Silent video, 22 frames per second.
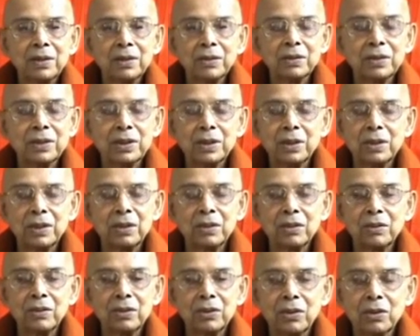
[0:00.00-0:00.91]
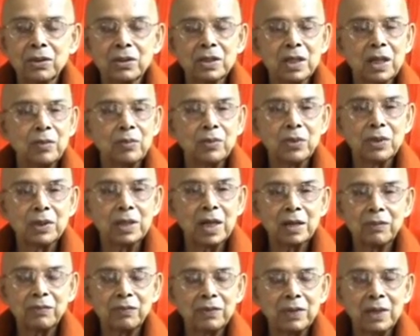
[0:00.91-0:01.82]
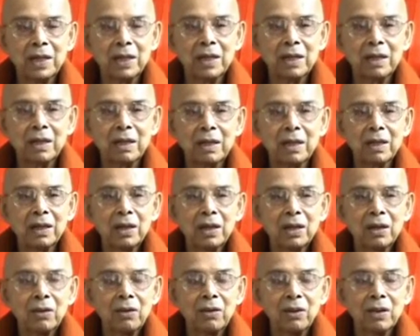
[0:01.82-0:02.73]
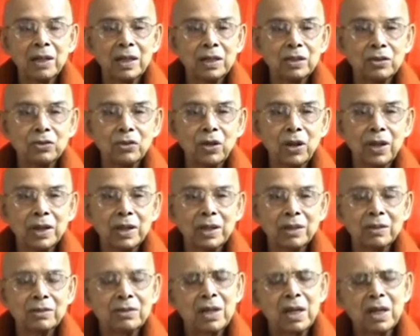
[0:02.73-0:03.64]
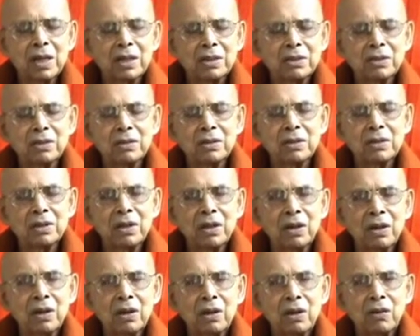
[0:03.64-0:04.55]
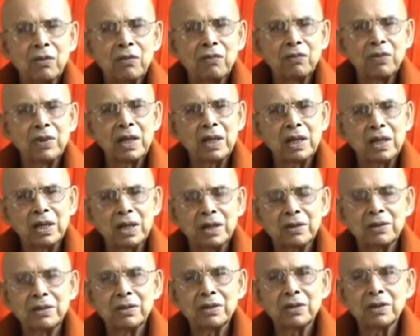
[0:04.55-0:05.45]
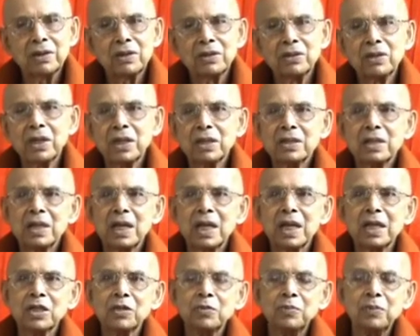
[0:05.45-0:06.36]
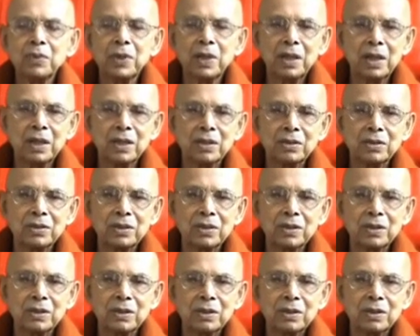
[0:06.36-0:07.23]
you see, yourself with that feeling or enjoy it. Just feel it. Just experience it.